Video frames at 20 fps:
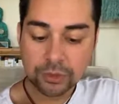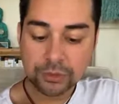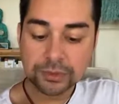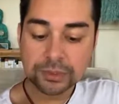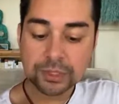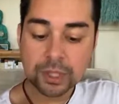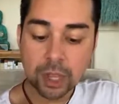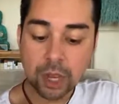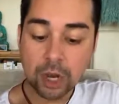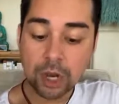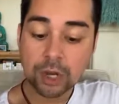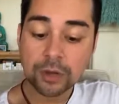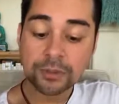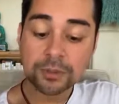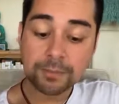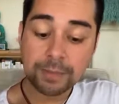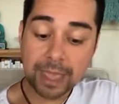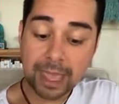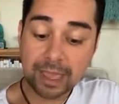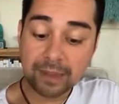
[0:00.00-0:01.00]
Those
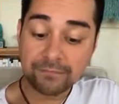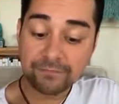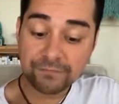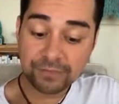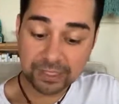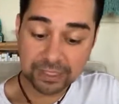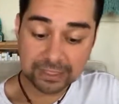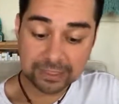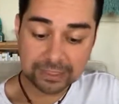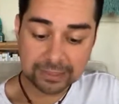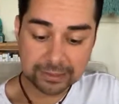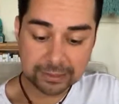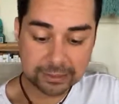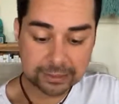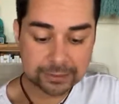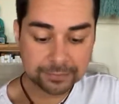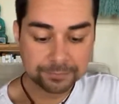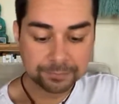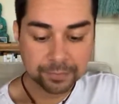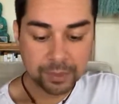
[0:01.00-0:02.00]
are the bad
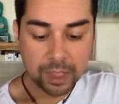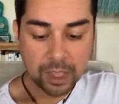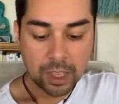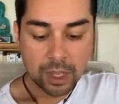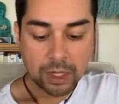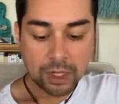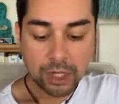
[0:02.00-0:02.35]
feelings.